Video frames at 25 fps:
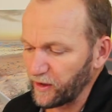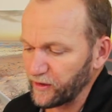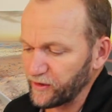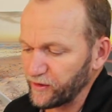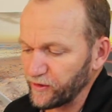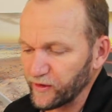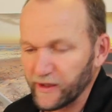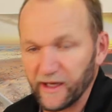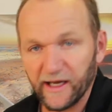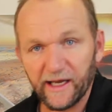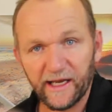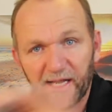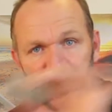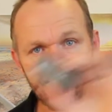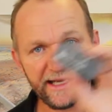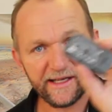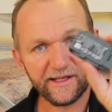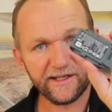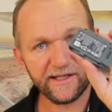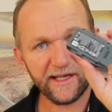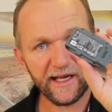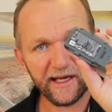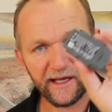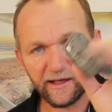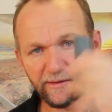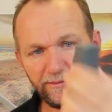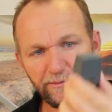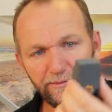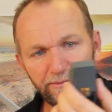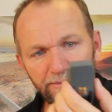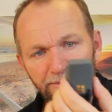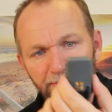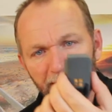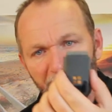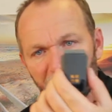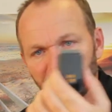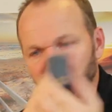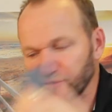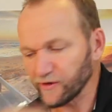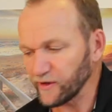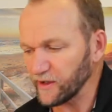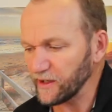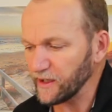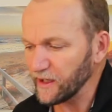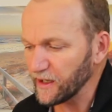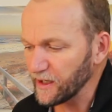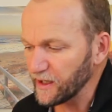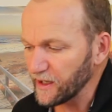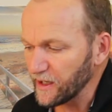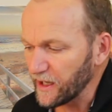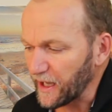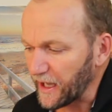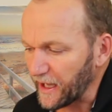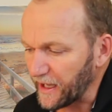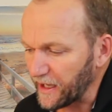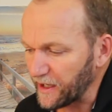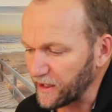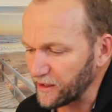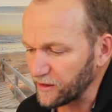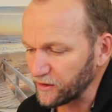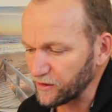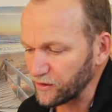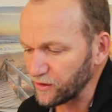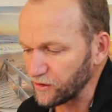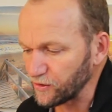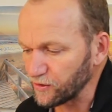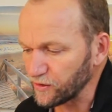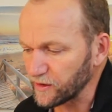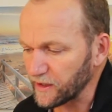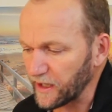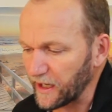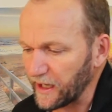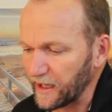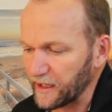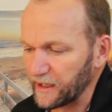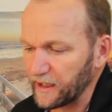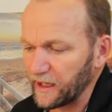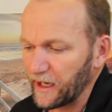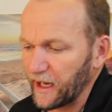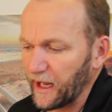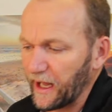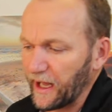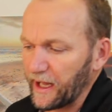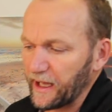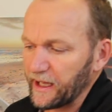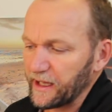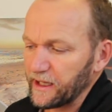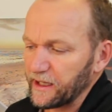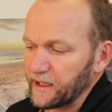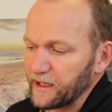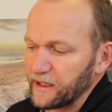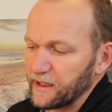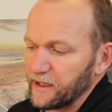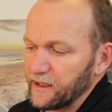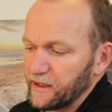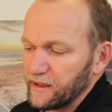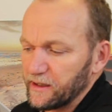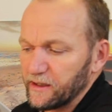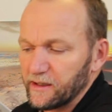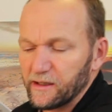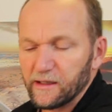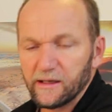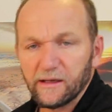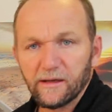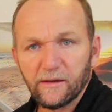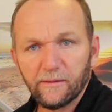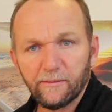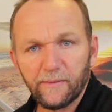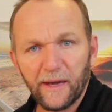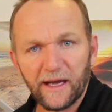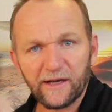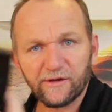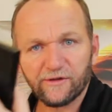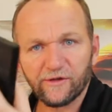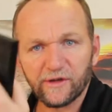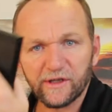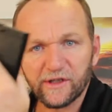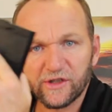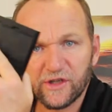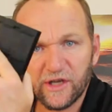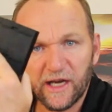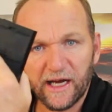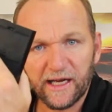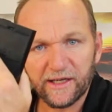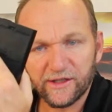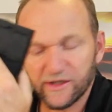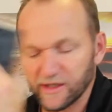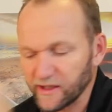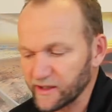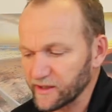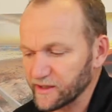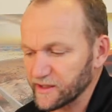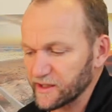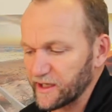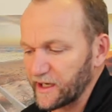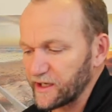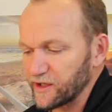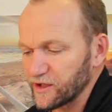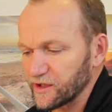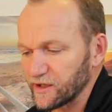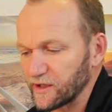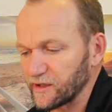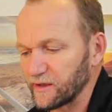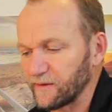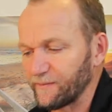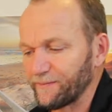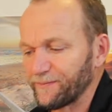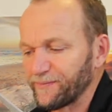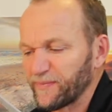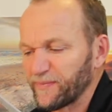you get a second battery and you get a battery charging station.